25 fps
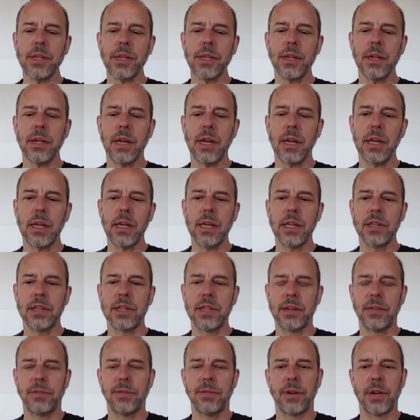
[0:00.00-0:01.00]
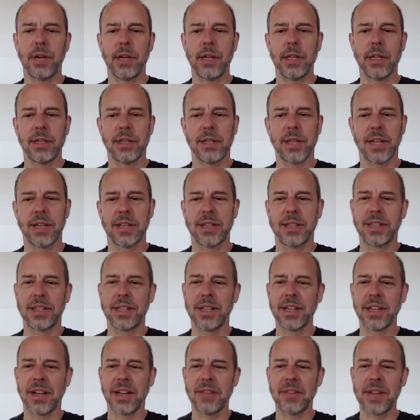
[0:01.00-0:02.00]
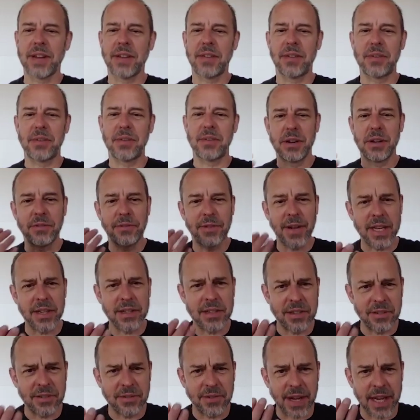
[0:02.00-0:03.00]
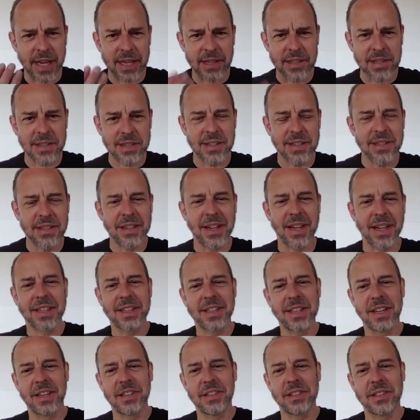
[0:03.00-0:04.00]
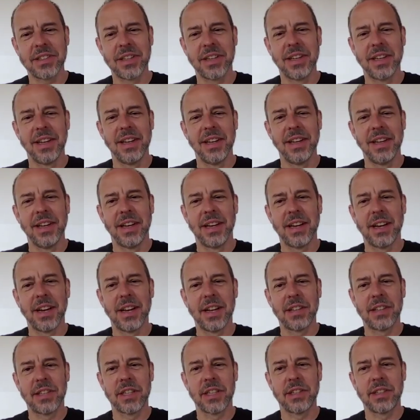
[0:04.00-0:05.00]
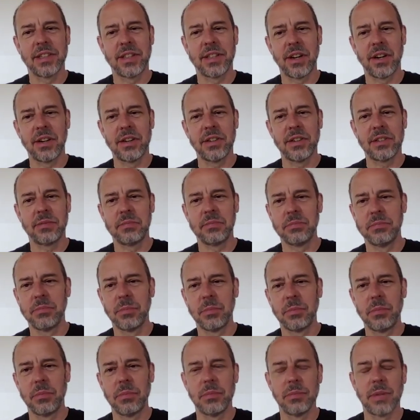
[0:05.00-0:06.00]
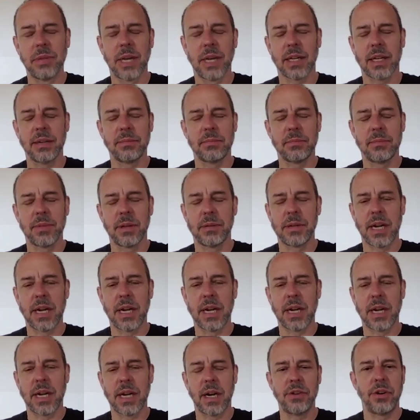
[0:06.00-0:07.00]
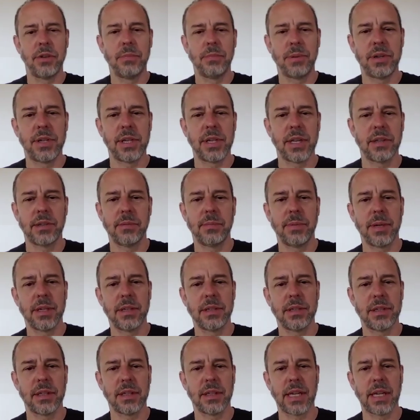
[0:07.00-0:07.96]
And it's different in the sense that I've never been face-to-face like this. Since there's been 100 participants